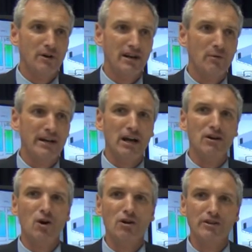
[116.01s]
We know we're no
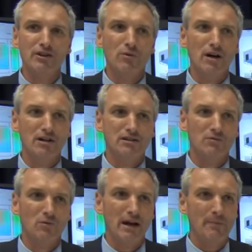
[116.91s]
longer in the
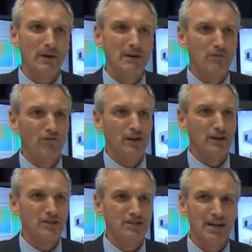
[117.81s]
world where people
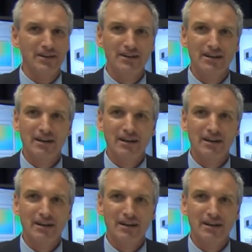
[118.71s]
follow the sun.